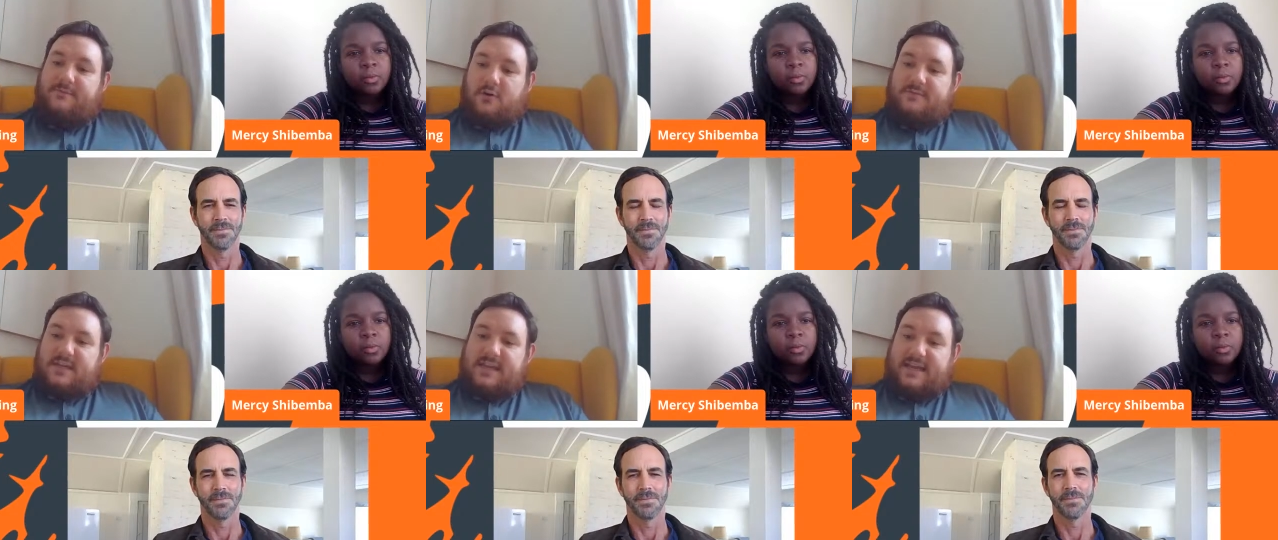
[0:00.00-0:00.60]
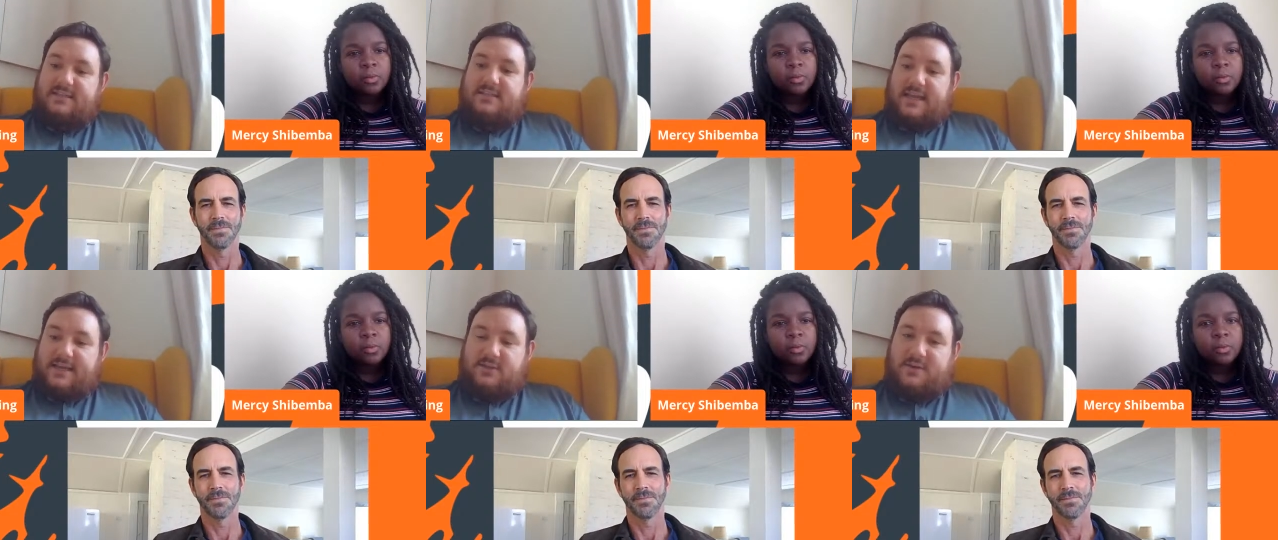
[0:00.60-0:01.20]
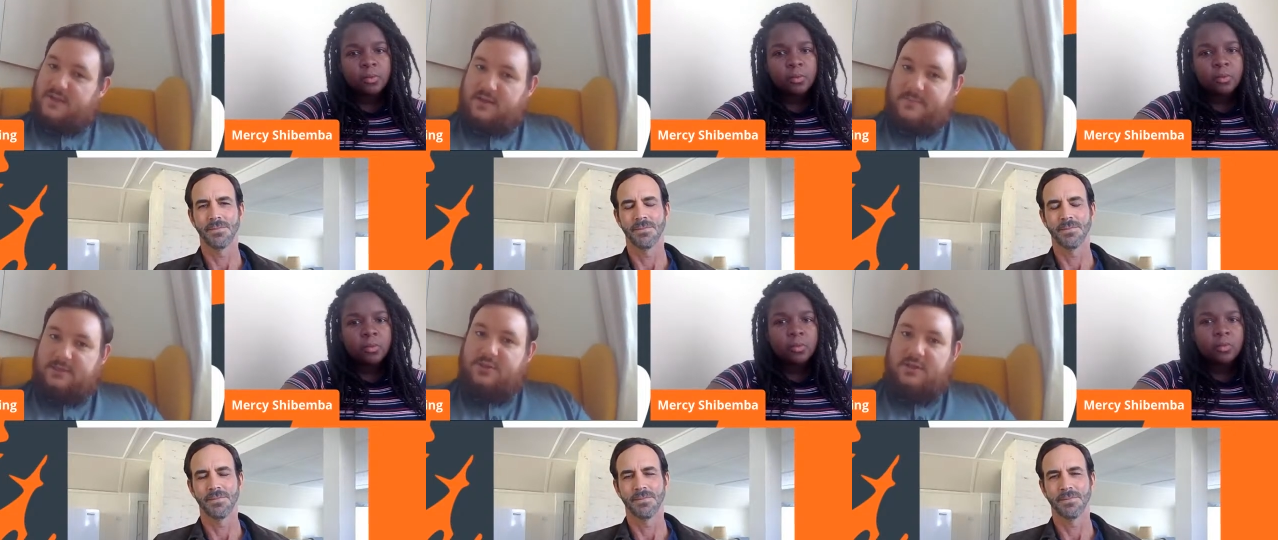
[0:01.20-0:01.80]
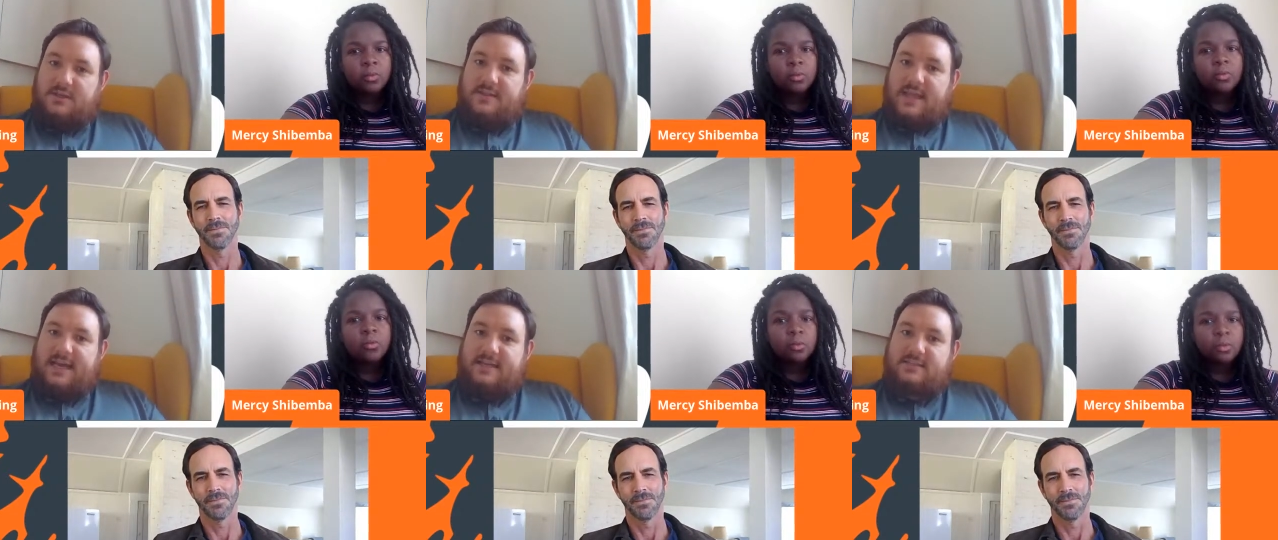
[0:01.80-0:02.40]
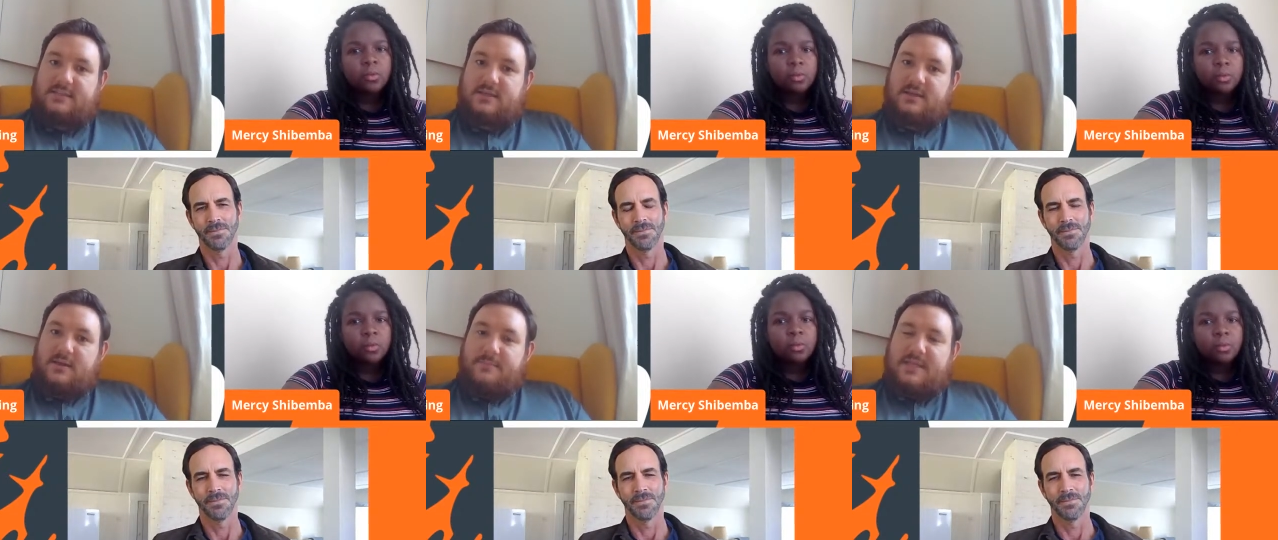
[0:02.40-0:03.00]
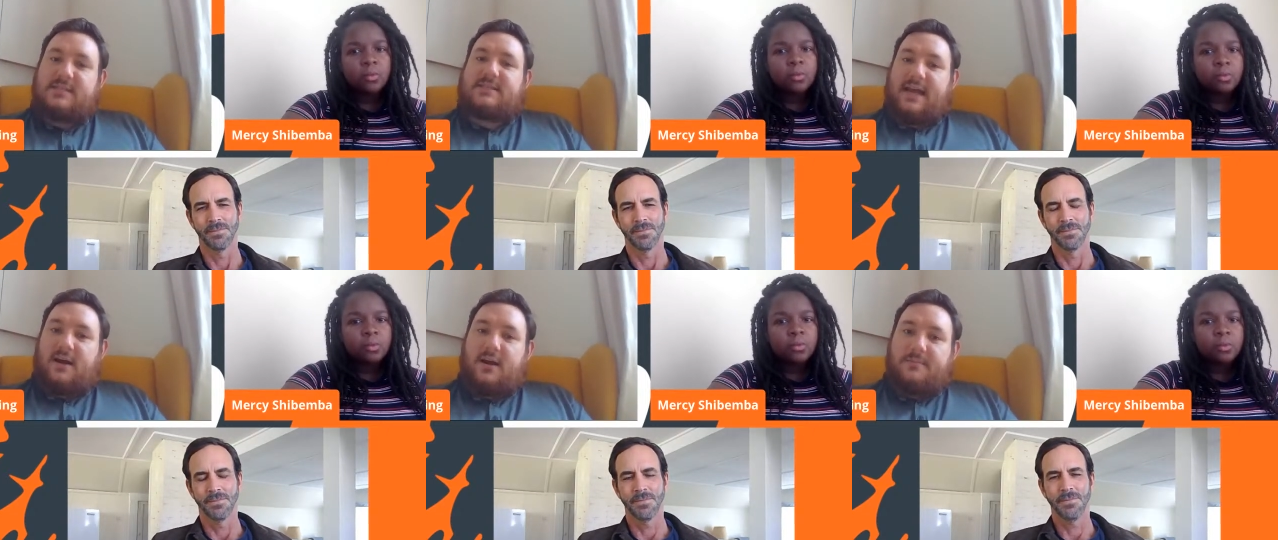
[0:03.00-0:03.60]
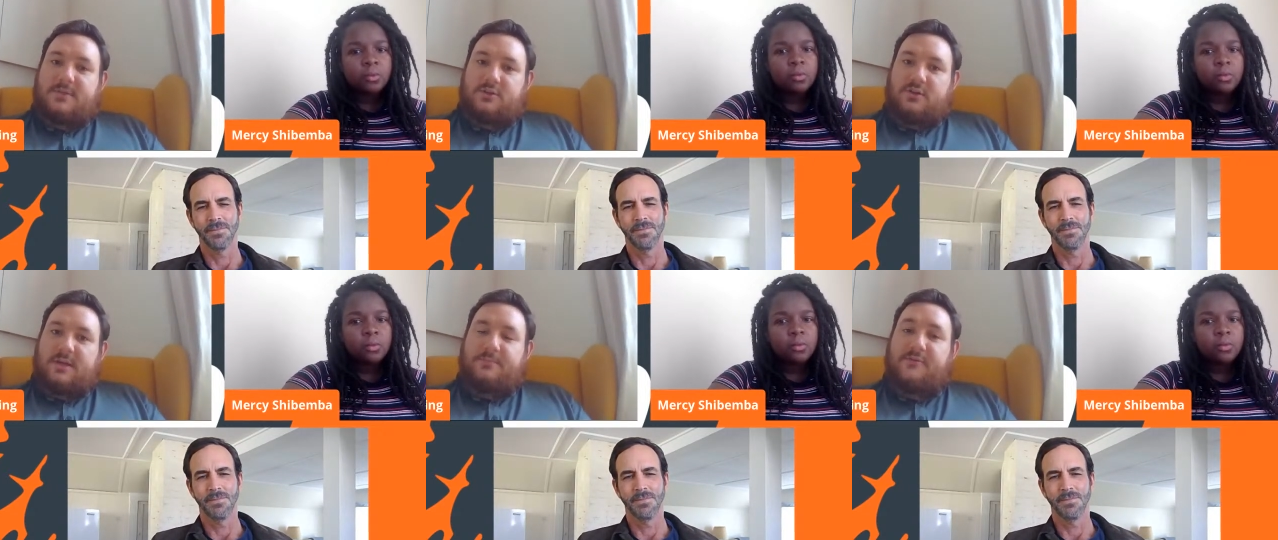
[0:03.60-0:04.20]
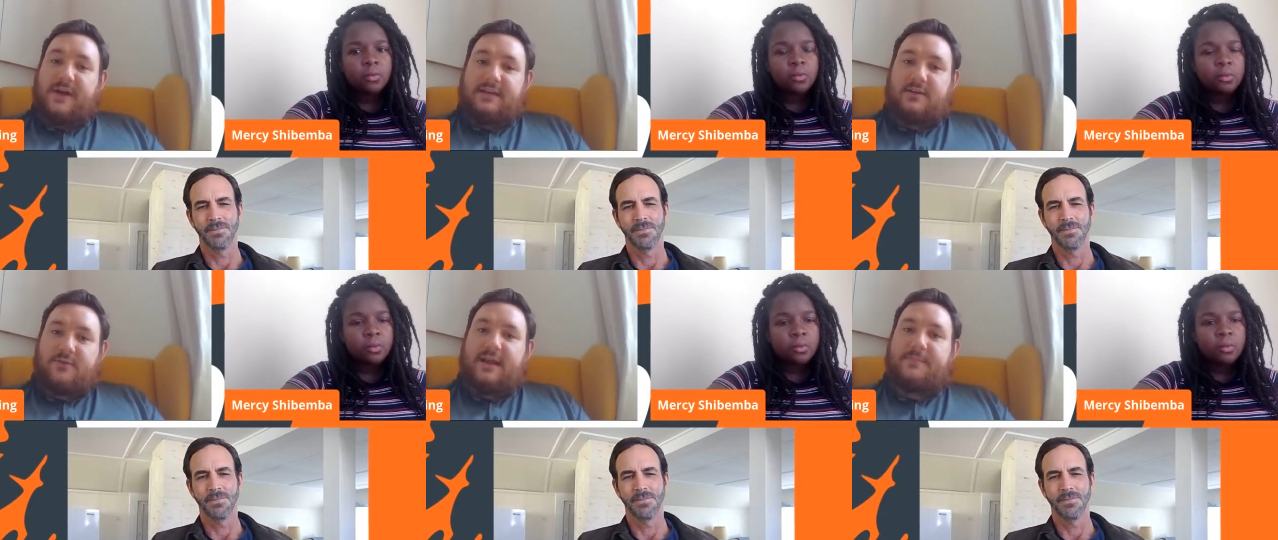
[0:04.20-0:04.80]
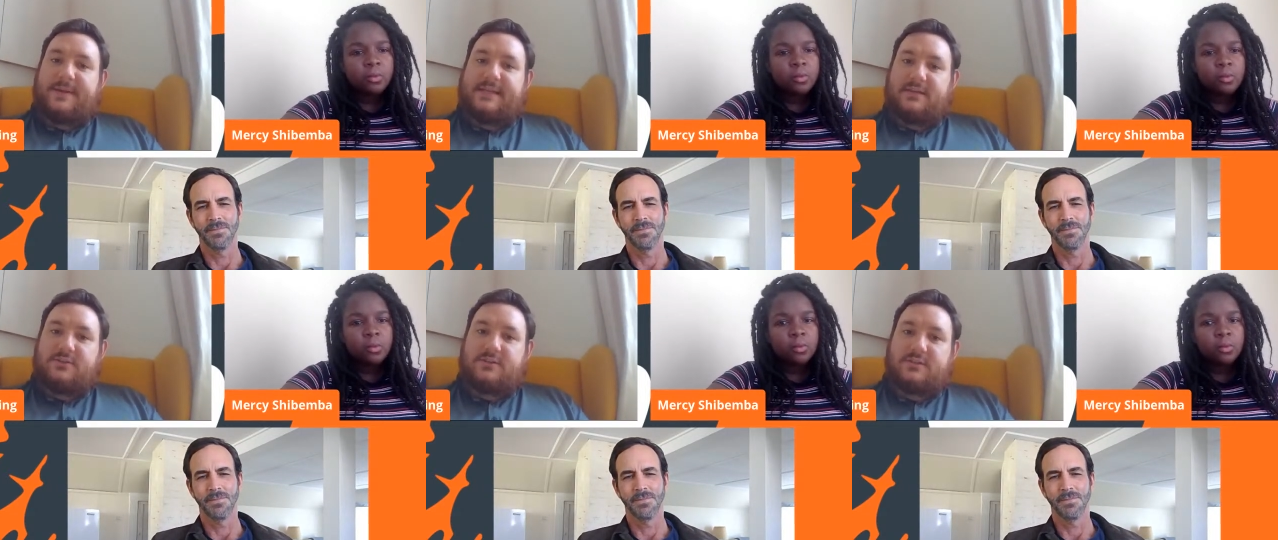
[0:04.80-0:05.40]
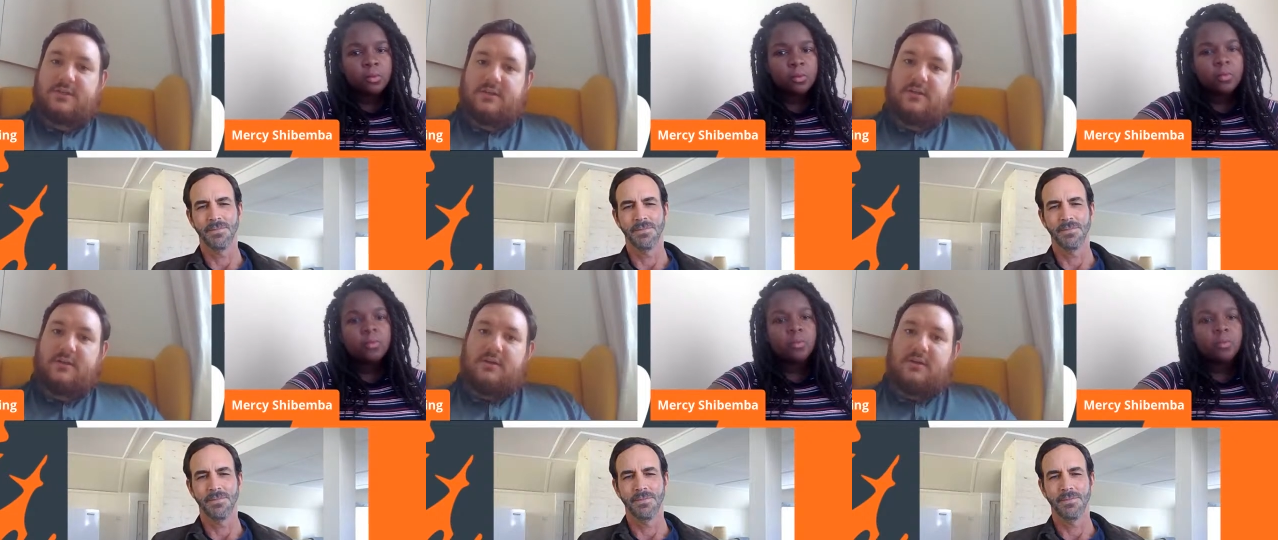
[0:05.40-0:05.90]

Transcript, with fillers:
Speaker 1: involved in is the HIV Commission, and that is being set up to look at providing recommendations to